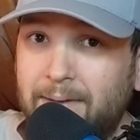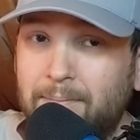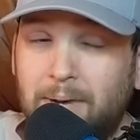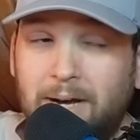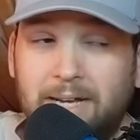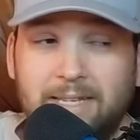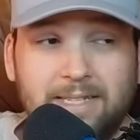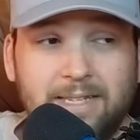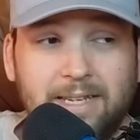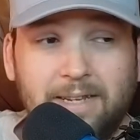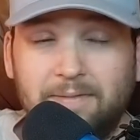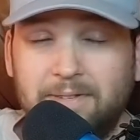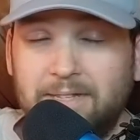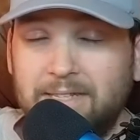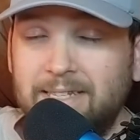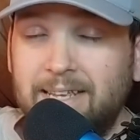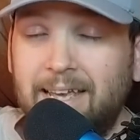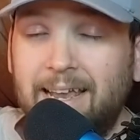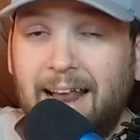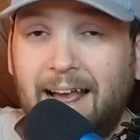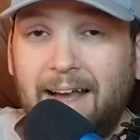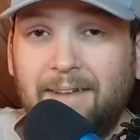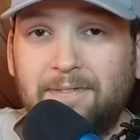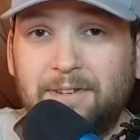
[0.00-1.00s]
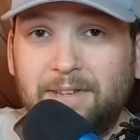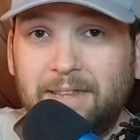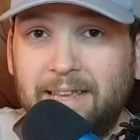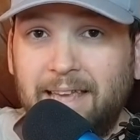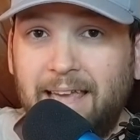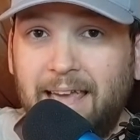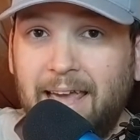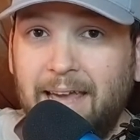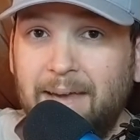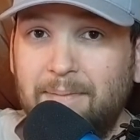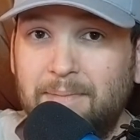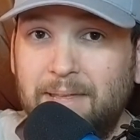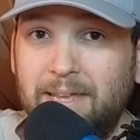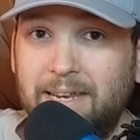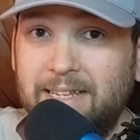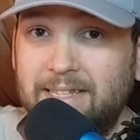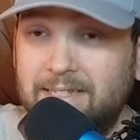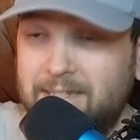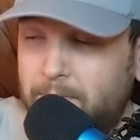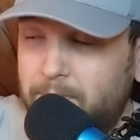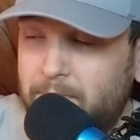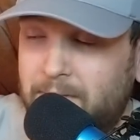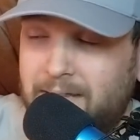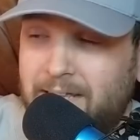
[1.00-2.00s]
Massa even said after the game that it's
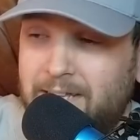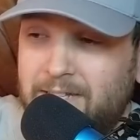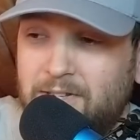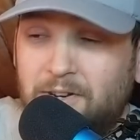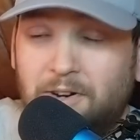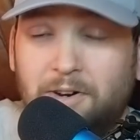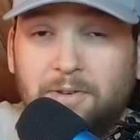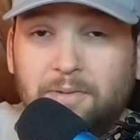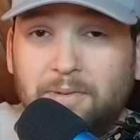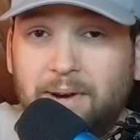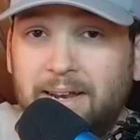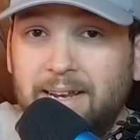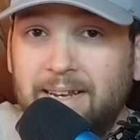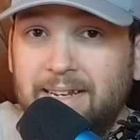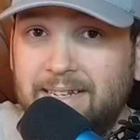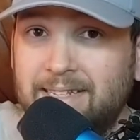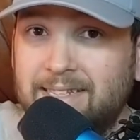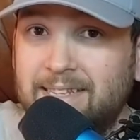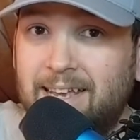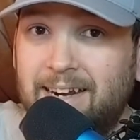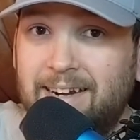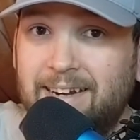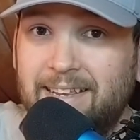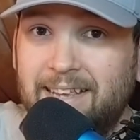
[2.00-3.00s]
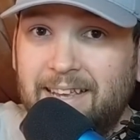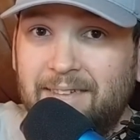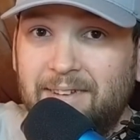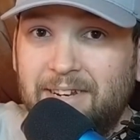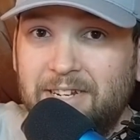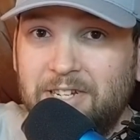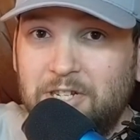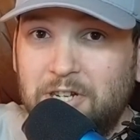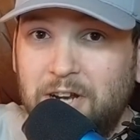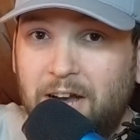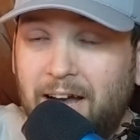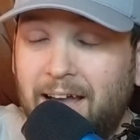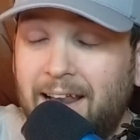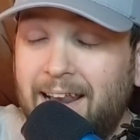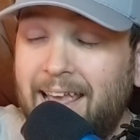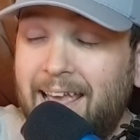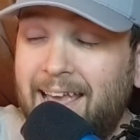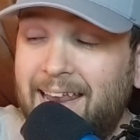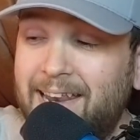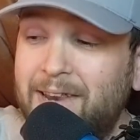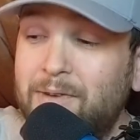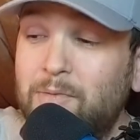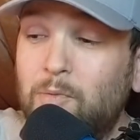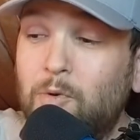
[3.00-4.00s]
something they saw on Reddit and decided to give it a shot,
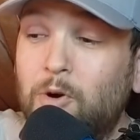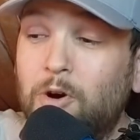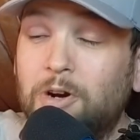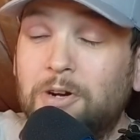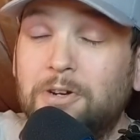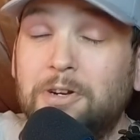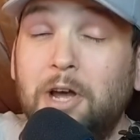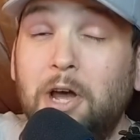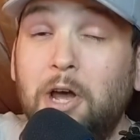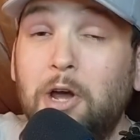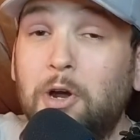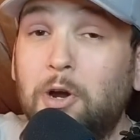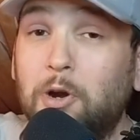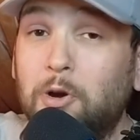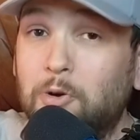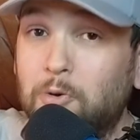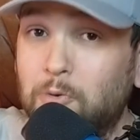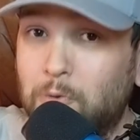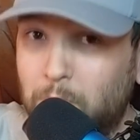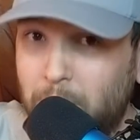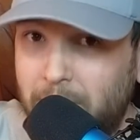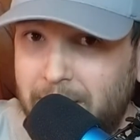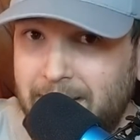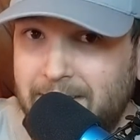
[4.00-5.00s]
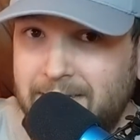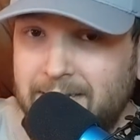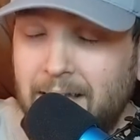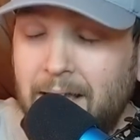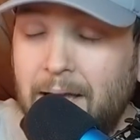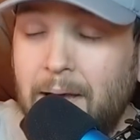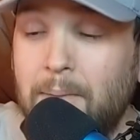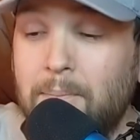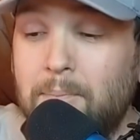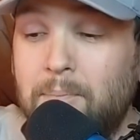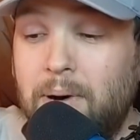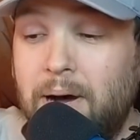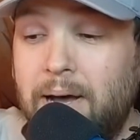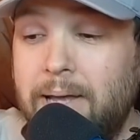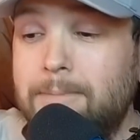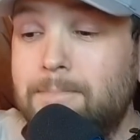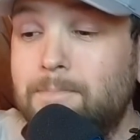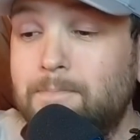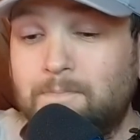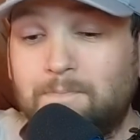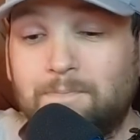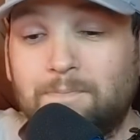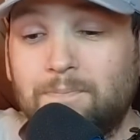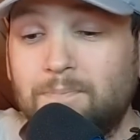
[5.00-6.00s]
and it worked great. But
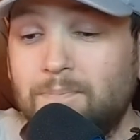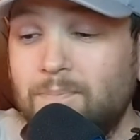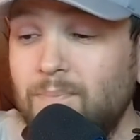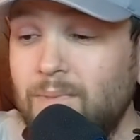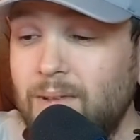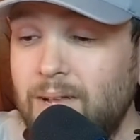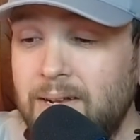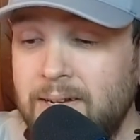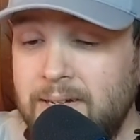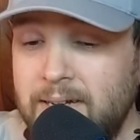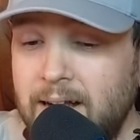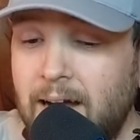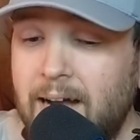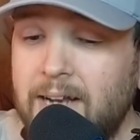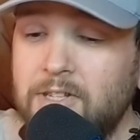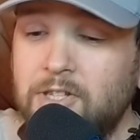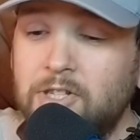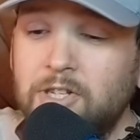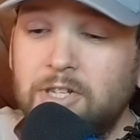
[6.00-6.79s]
not